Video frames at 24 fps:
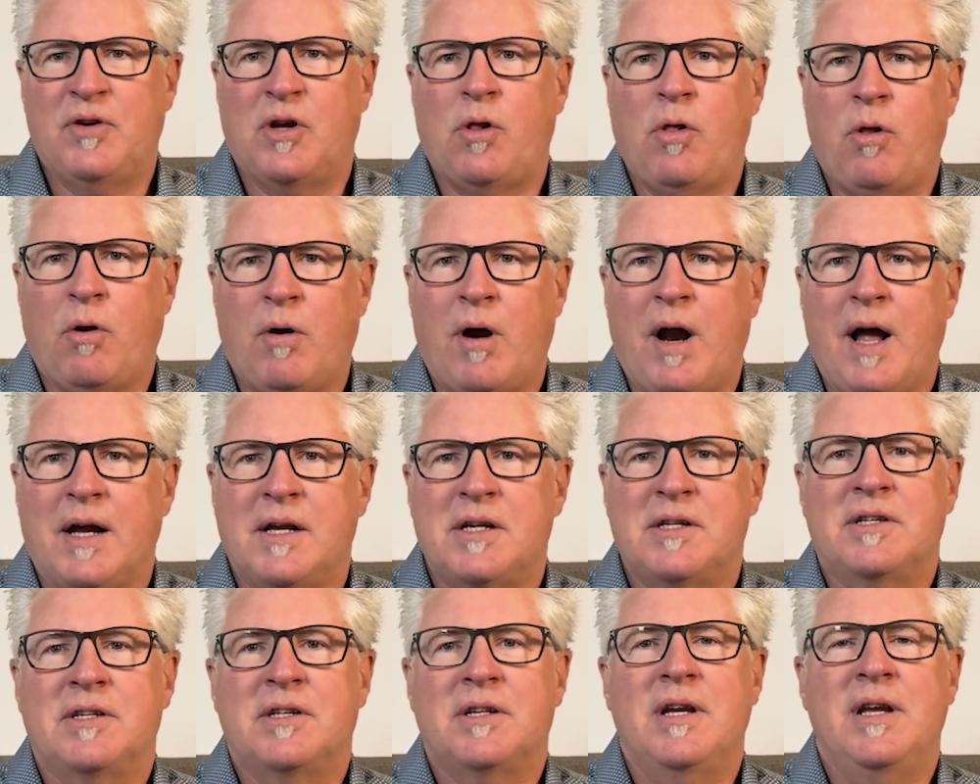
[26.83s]

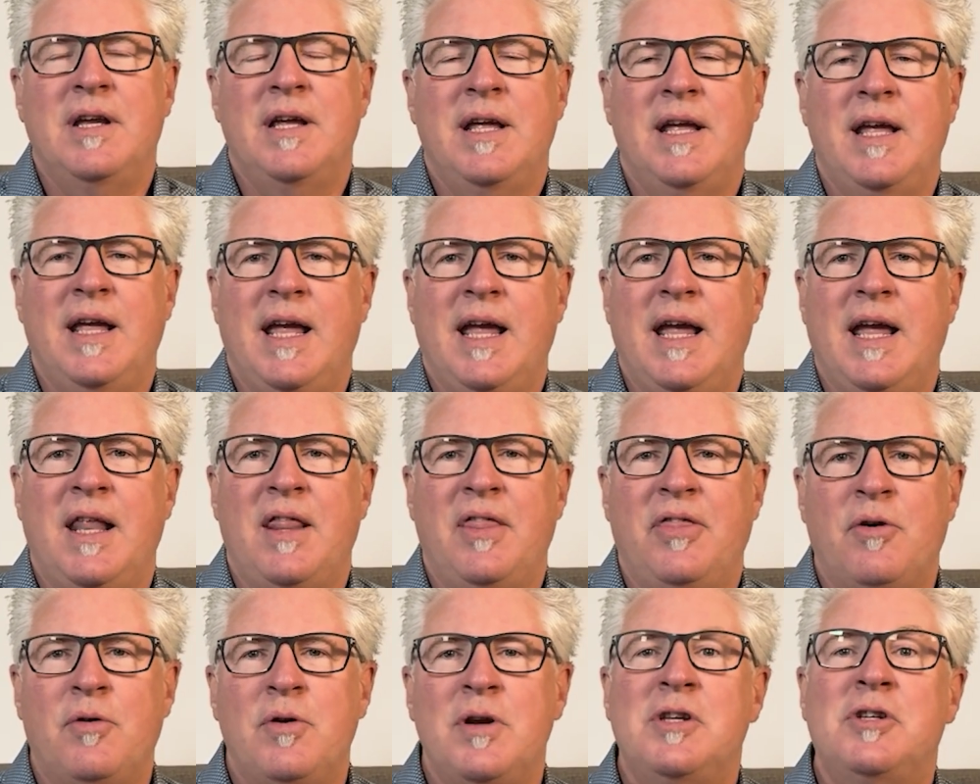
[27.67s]
Clorox. And
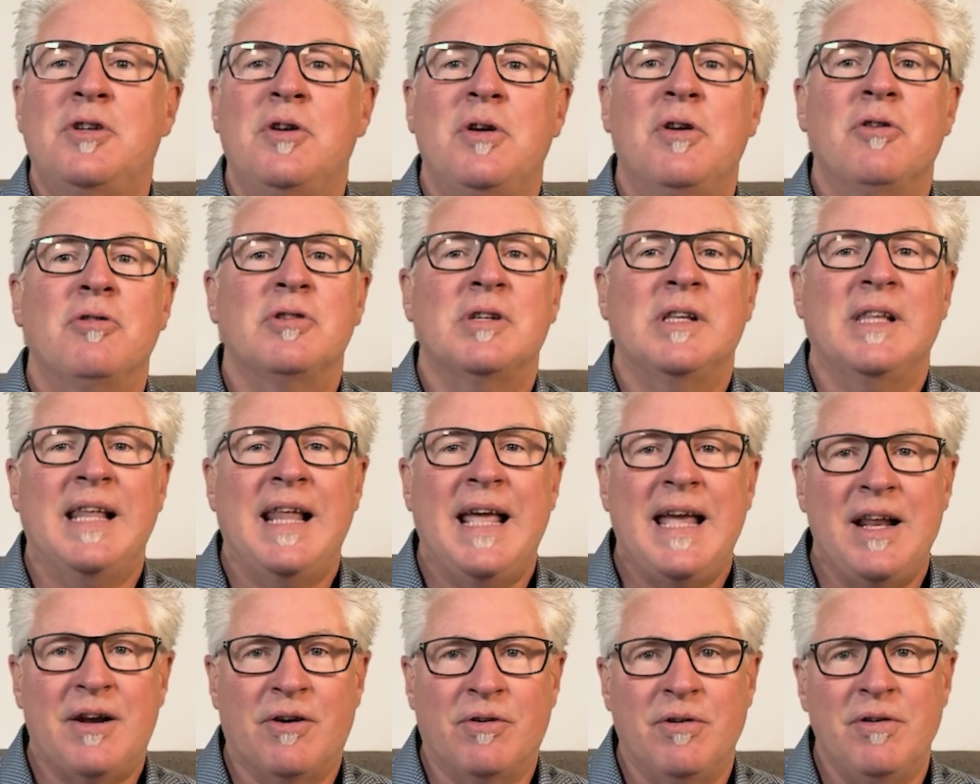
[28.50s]
32 years
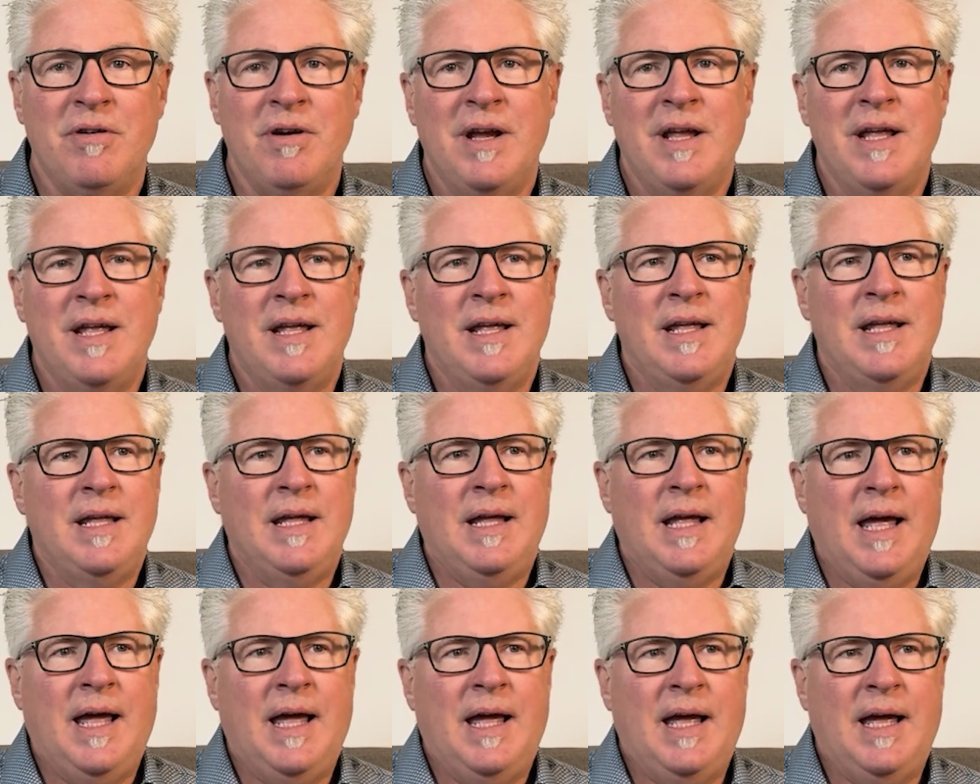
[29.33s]
later,
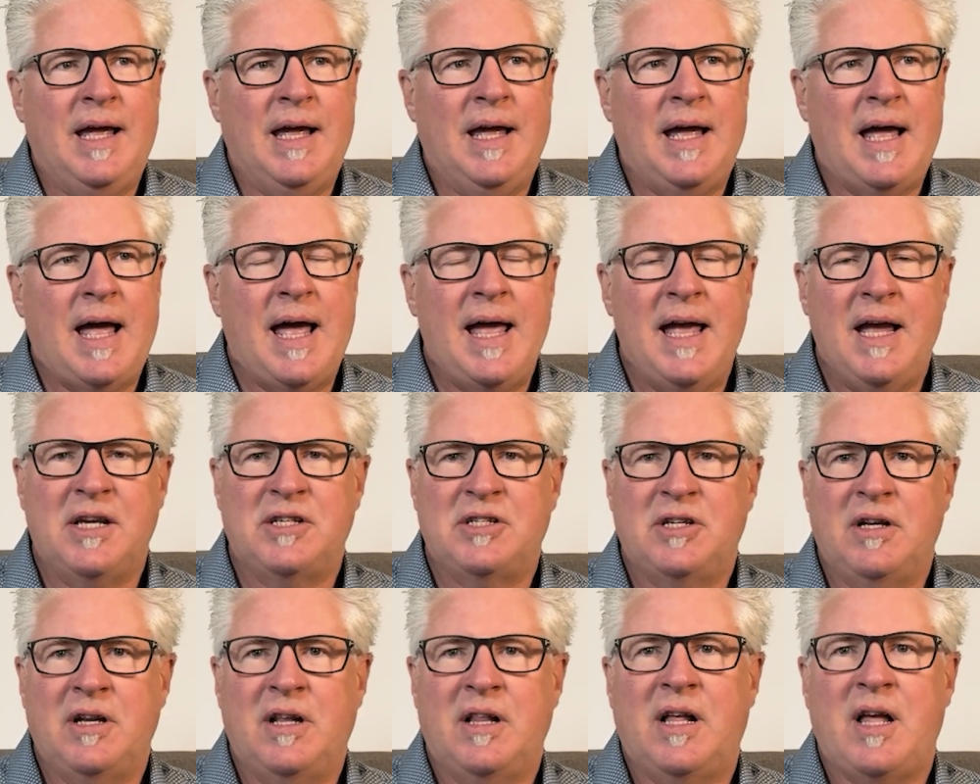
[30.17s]
I
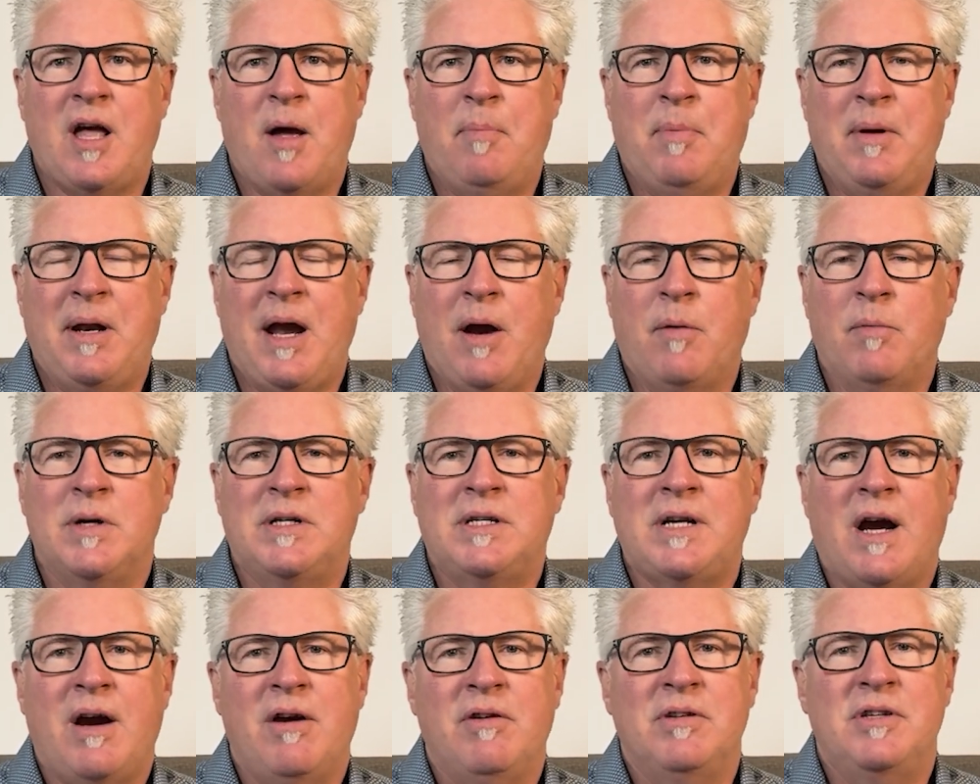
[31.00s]
exited the company. I
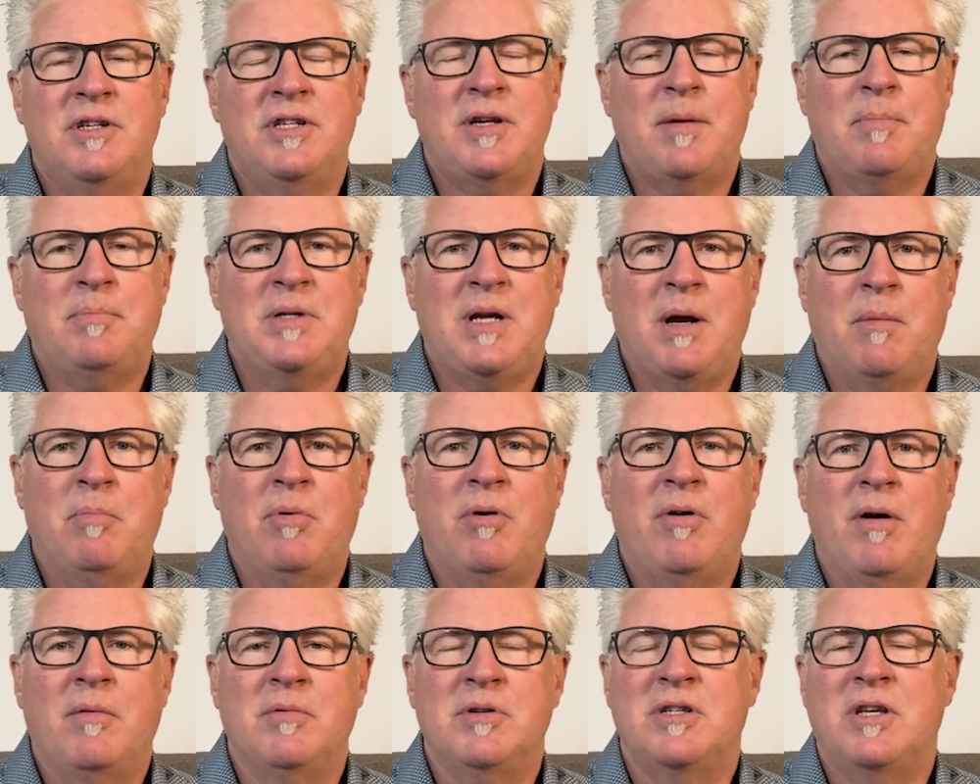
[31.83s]
retired in
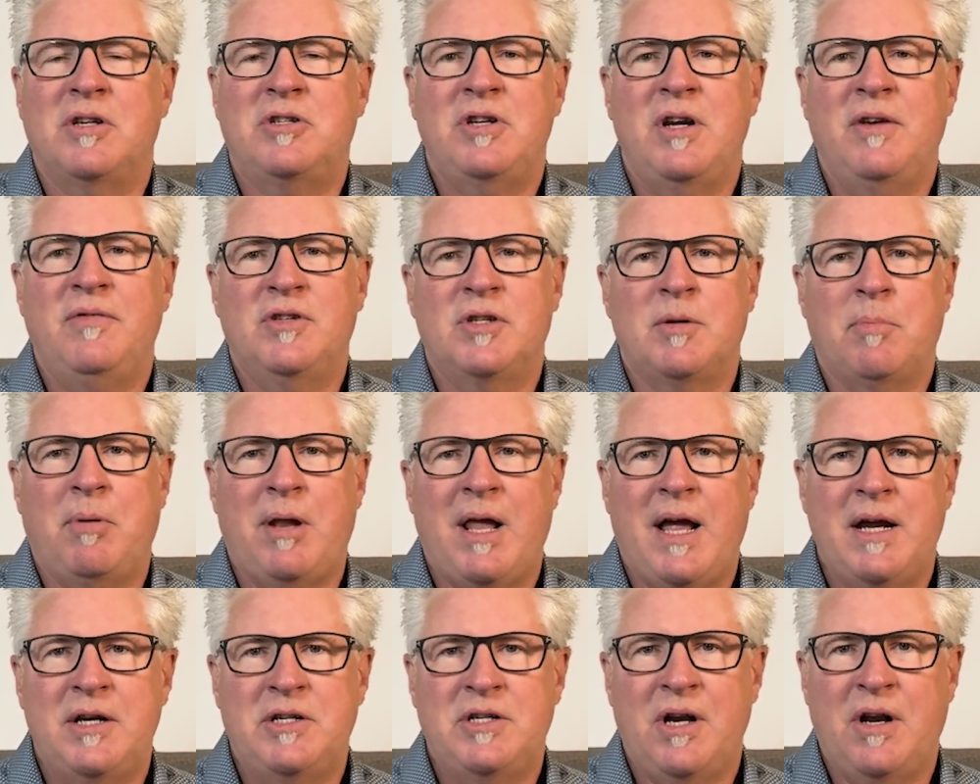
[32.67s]
September. I was the chief
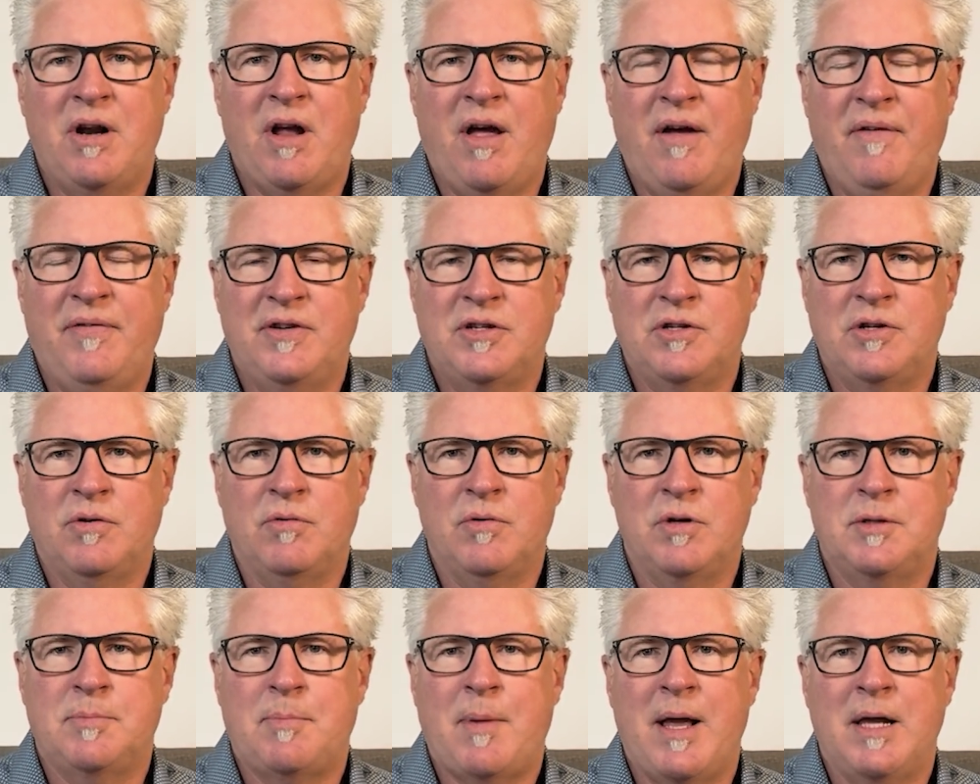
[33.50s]
supply chain officer
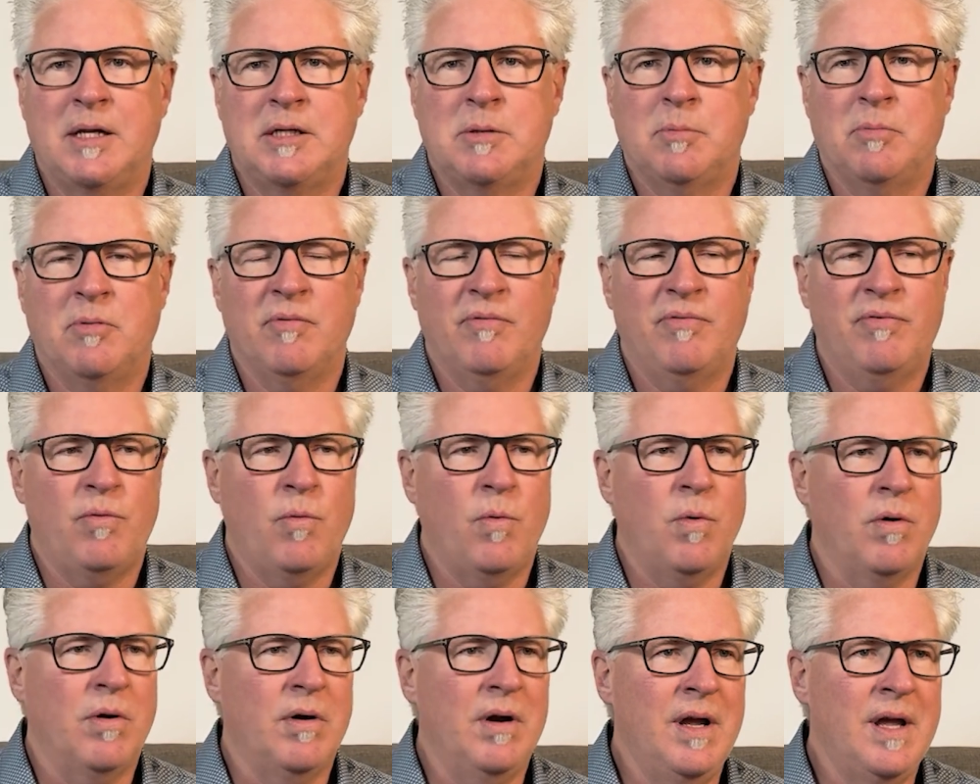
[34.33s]
responsible
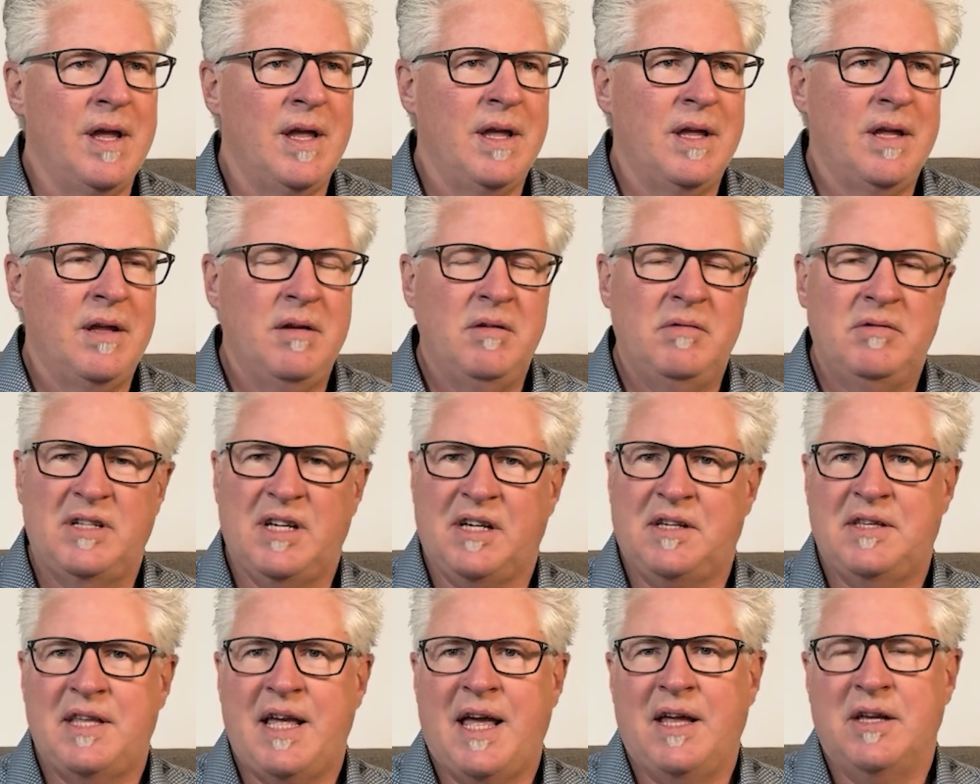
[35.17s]
for
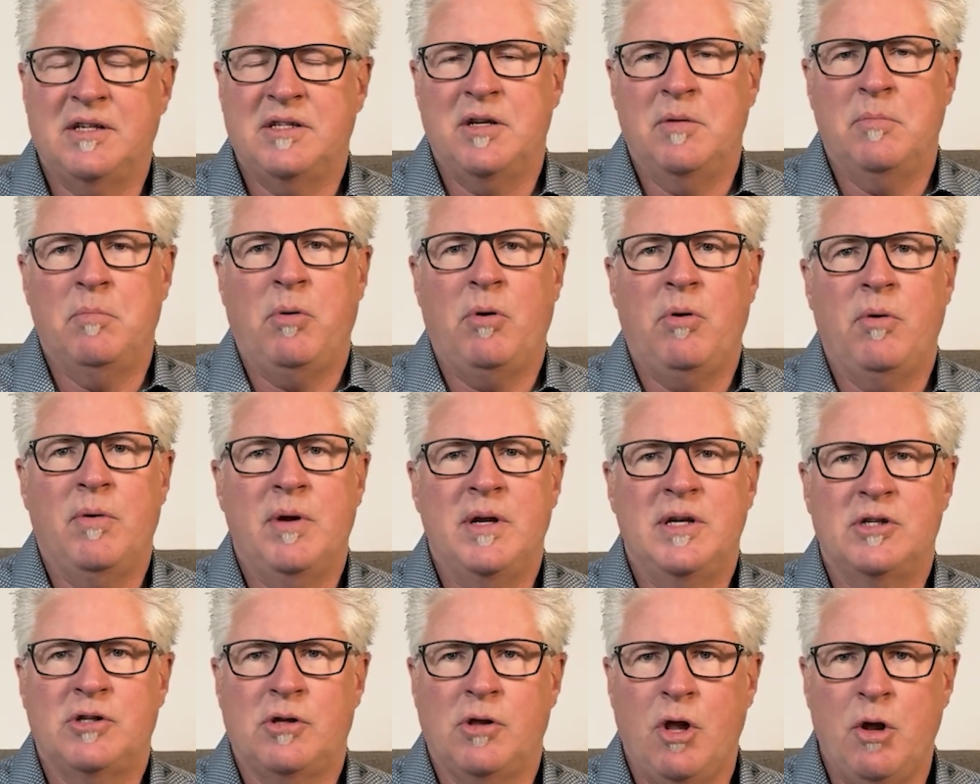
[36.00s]
6,000
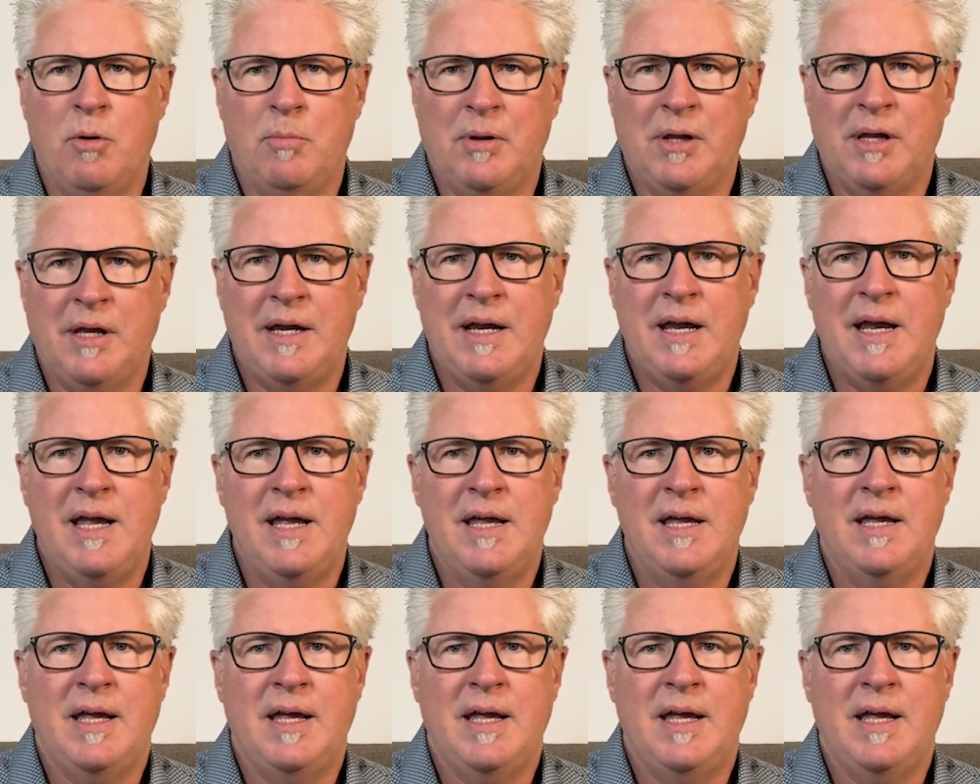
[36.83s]
employees globally